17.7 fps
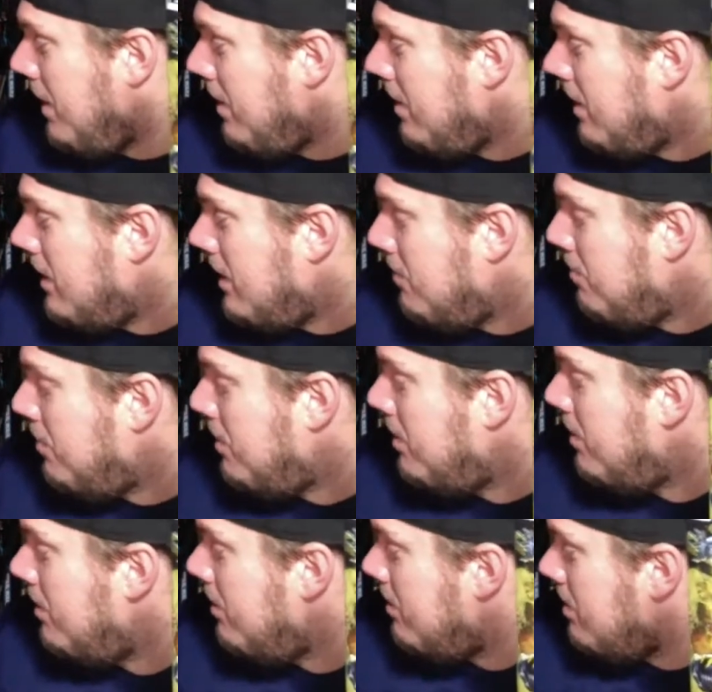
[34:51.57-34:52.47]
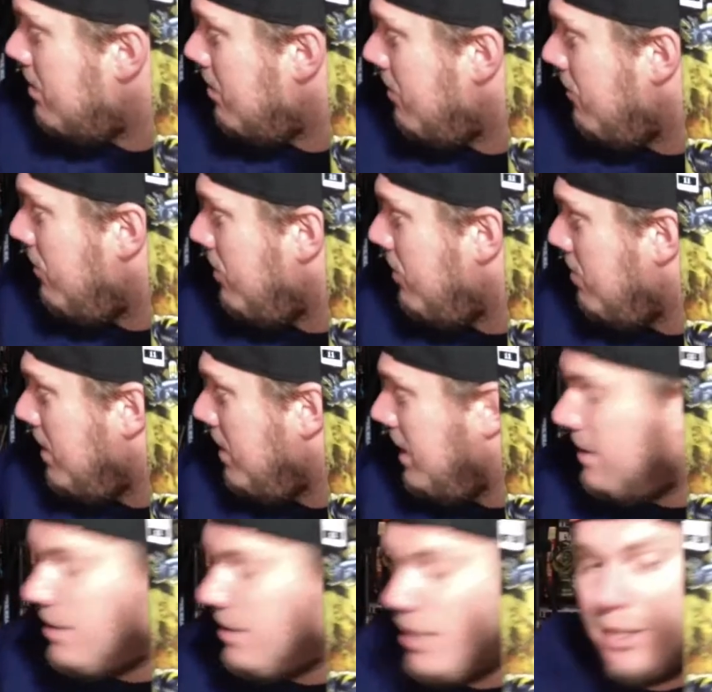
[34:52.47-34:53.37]
up. some of the
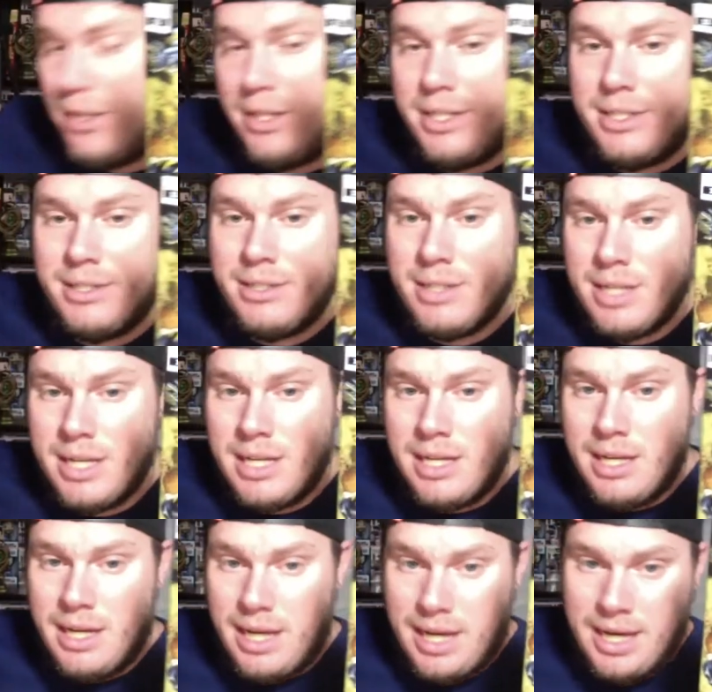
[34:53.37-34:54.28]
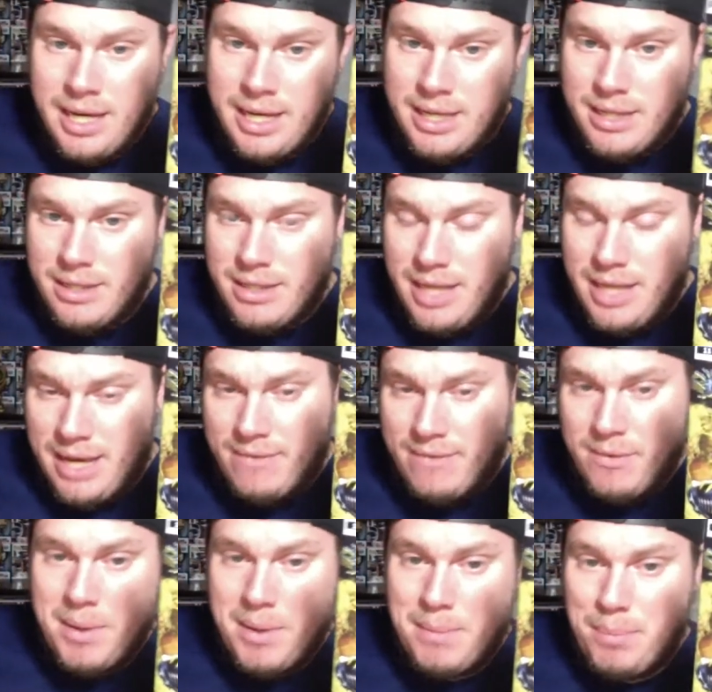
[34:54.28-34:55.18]
mini series I have
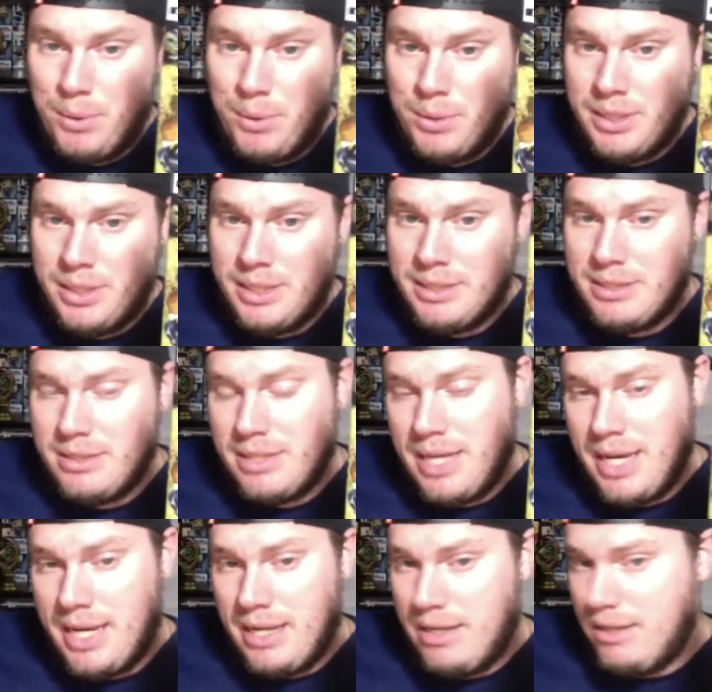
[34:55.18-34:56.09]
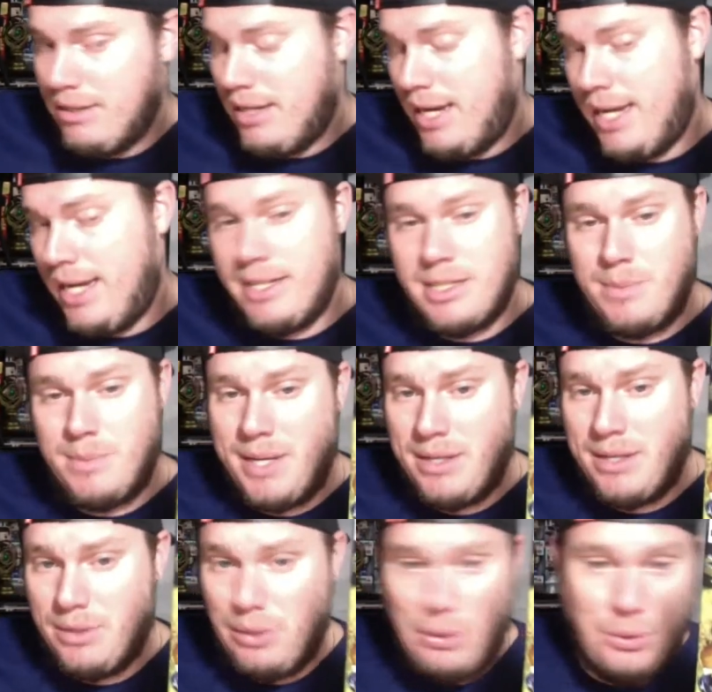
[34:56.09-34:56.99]
on my pull list. I could spend
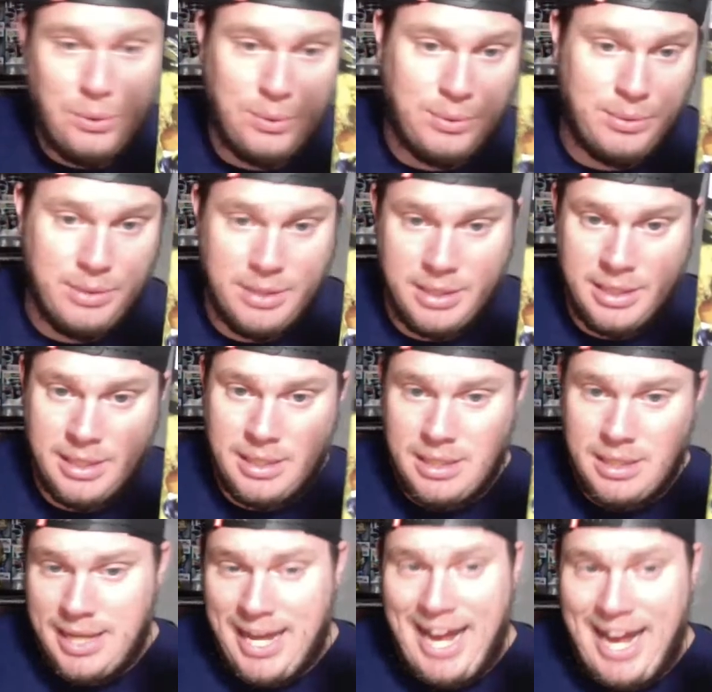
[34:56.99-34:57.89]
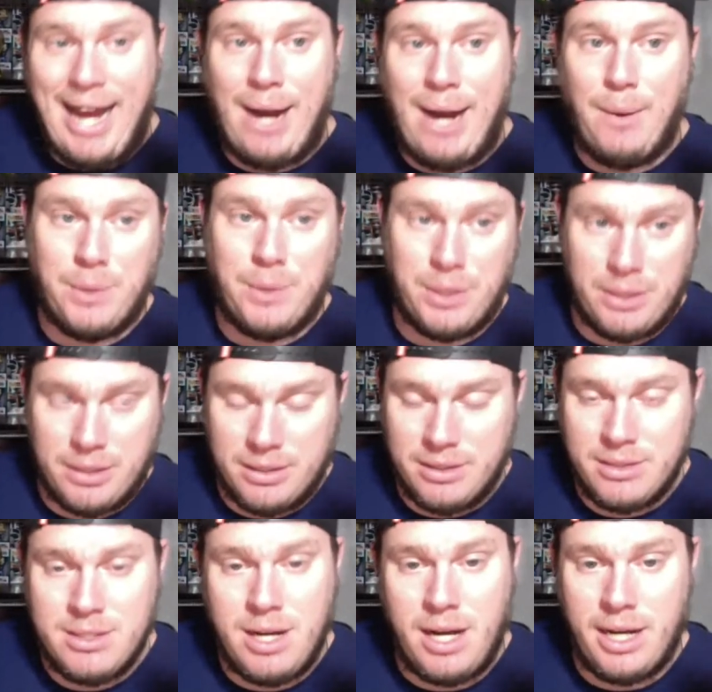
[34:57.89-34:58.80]
a whole hour
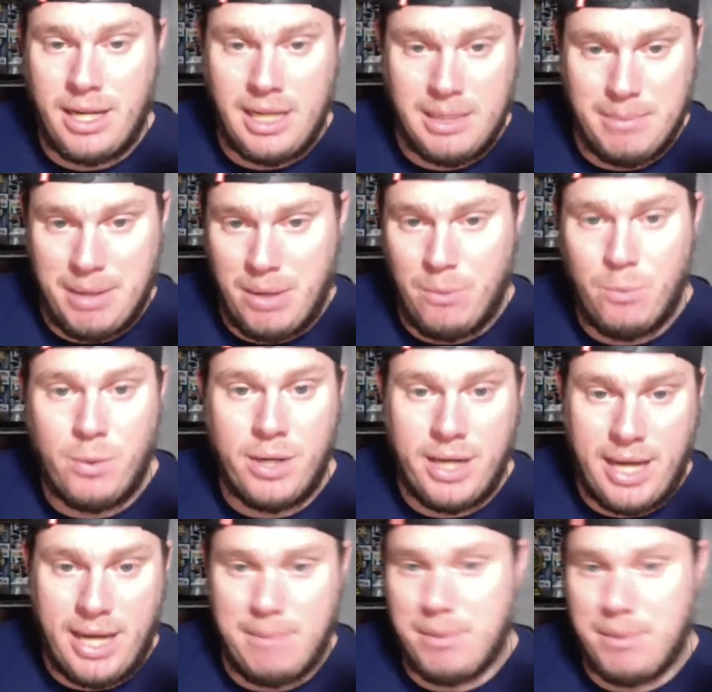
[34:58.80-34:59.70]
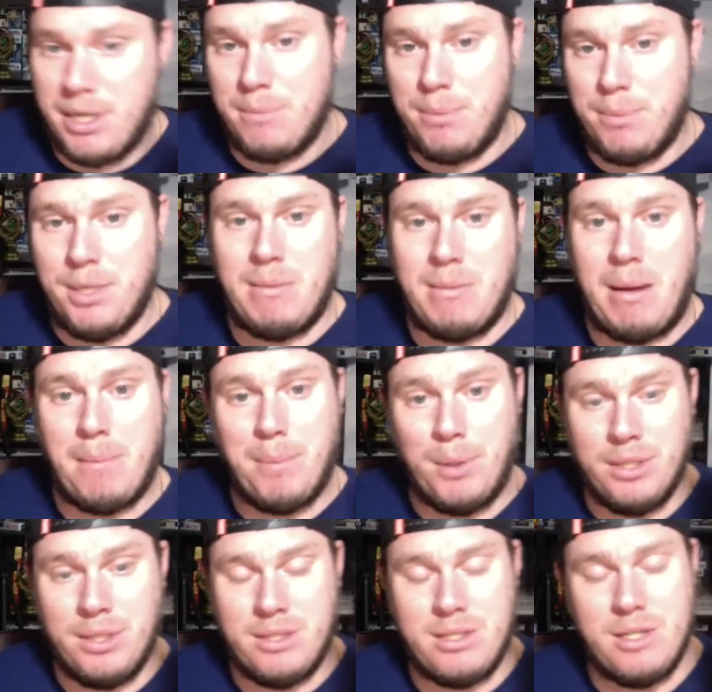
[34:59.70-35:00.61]
talking about what I'm going to put on my
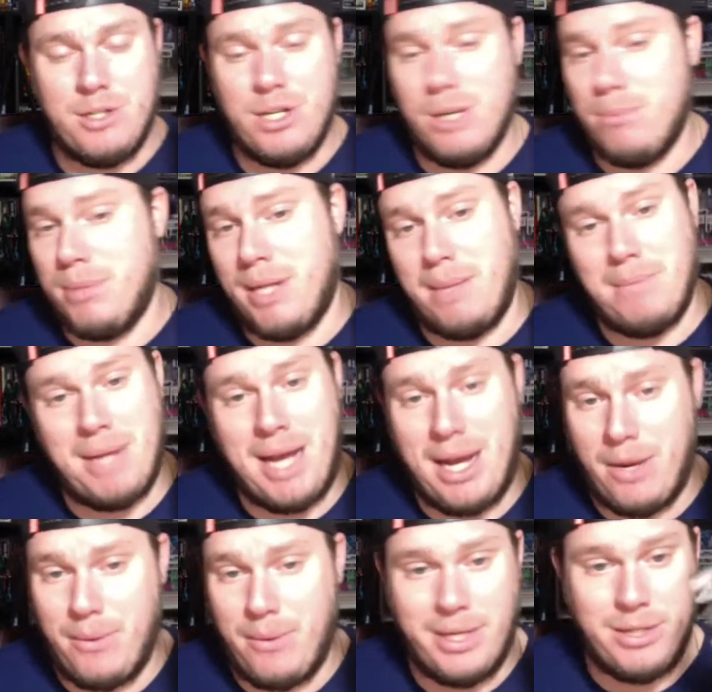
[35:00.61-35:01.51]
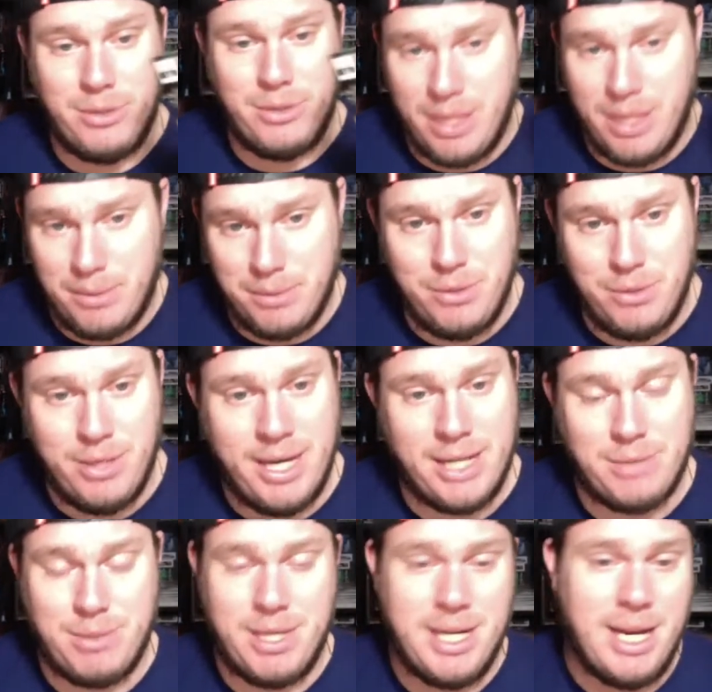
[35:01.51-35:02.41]
pull list this year, but I'm not going to do that with you
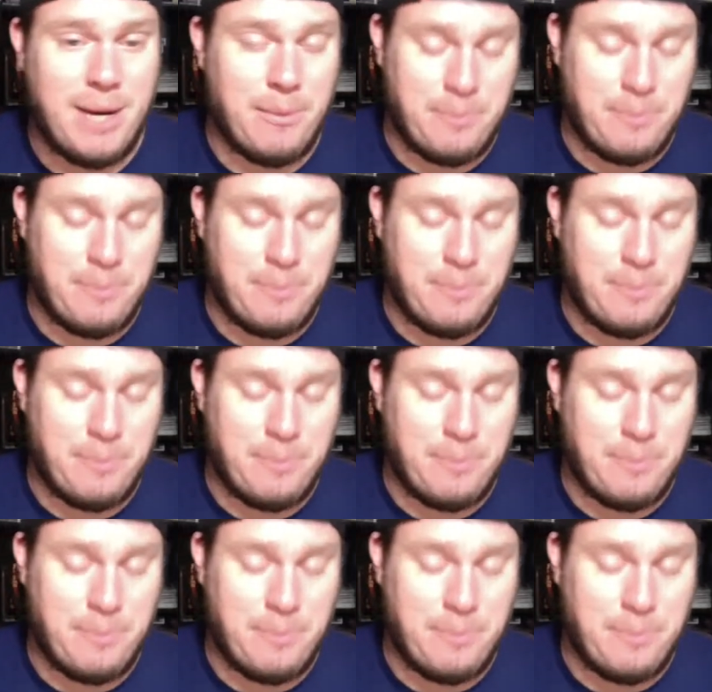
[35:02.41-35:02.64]
guys right now